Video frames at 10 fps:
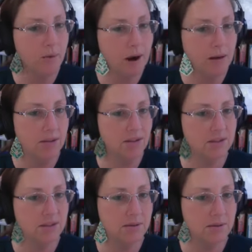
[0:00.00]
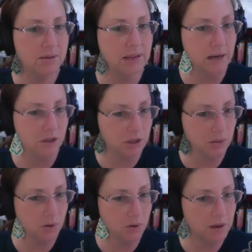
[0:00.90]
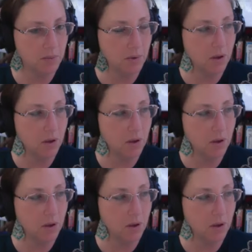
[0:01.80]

practice sessions with people,